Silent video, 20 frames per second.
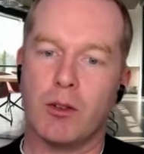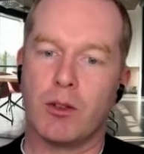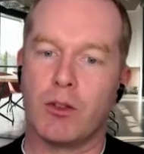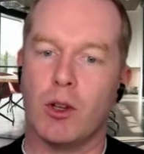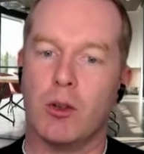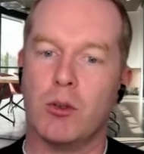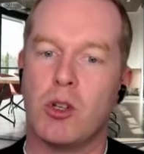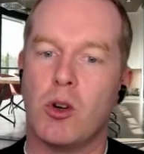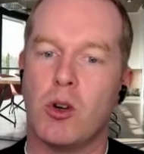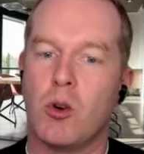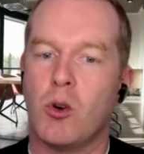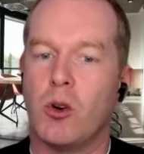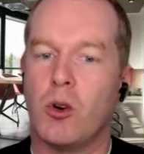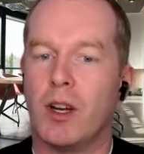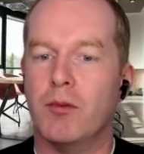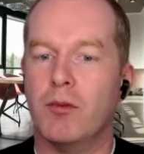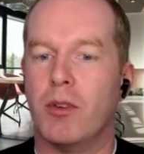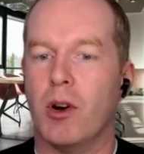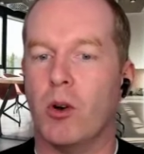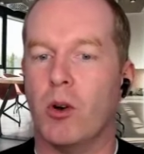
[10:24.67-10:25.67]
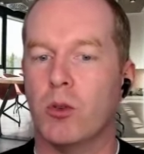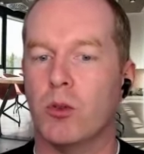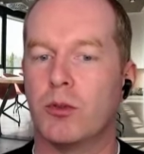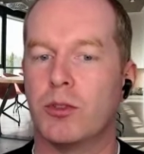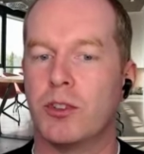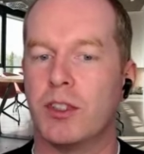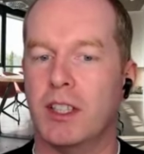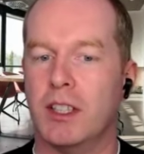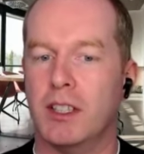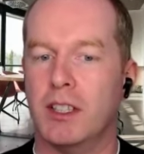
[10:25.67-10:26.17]
So you're
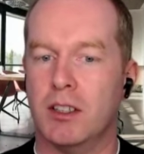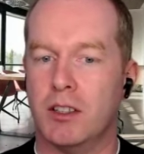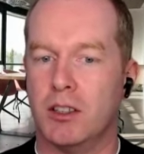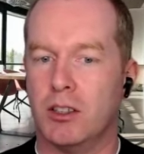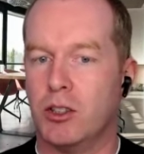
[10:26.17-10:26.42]
involved in,